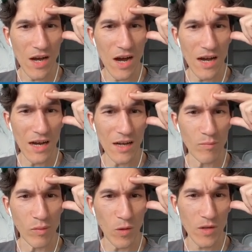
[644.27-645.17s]
Ah, I
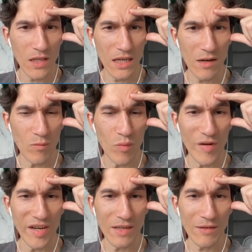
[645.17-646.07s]
blocked their
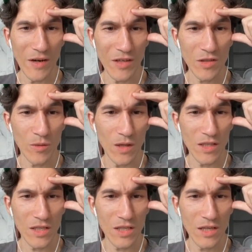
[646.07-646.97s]
brick, right? So
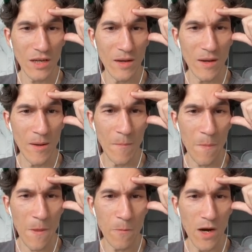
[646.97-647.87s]
that's
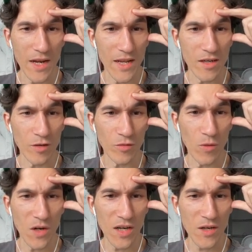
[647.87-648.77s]
why they're not
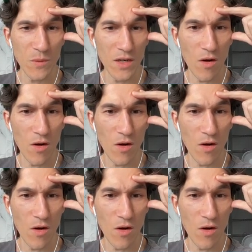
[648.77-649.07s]
going anywhere.